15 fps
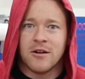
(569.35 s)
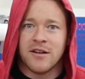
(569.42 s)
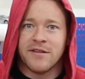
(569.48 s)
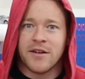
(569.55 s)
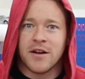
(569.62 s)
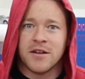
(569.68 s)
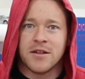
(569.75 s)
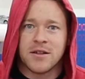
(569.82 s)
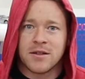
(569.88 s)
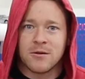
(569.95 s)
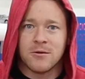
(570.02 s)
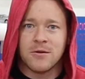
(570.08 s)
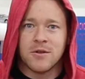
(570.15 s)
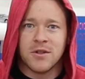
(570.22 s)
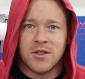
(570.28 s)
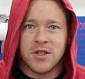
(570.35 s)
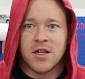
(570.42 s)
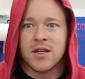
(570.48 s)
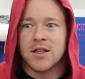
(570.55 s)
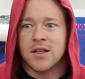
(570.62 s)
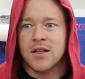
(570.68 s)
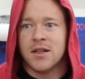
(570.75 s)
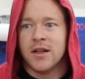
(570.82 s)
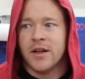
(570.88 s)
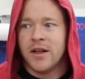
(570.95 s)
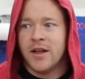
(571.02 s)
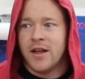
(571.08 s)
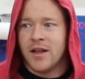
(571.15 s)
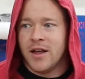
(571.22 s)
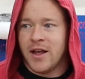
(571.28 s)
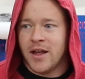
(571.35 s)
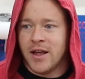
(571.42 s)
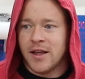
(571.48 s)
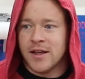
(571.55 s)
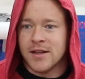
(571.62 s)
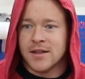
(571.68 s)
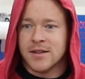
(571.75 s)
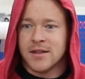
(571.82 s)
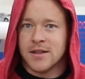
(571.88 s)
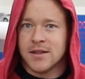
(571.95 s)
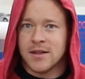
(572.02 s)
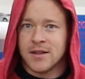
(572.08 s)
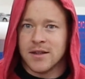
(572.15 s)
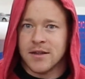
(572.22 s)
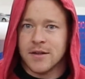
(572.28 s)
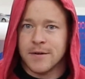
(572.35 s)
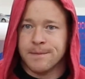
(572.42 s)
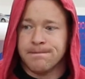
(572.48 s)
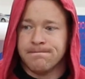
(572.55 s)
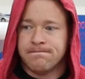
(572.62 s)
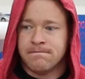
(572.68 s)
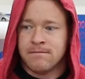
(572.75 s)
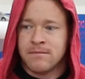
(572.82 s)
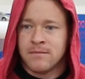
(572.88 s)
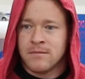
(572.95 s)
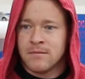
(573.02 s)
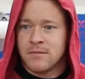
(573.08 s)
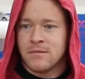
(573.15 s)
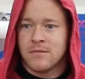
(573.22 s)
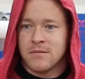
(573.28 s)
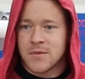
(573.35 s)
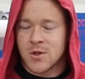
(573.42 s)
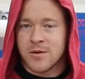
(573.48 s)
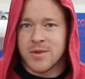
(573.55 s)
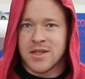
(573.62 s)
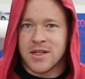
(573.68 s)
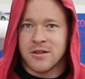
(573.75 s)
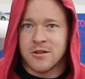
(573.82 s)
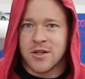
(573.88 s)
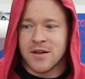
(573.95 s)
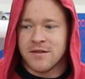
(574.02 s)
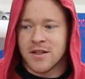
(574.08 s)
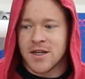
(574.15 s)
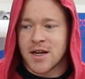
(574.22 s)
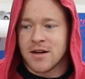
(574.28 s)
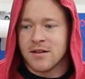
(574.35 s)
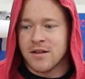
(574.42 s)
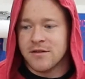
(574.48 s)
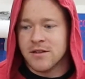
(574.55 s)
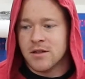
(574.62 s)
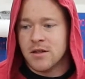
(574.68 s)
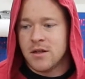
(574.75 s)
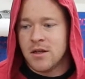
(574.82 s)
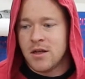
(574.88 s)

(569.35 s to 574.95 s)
I finally sold the Jetta, and so I've been daily driving the 911,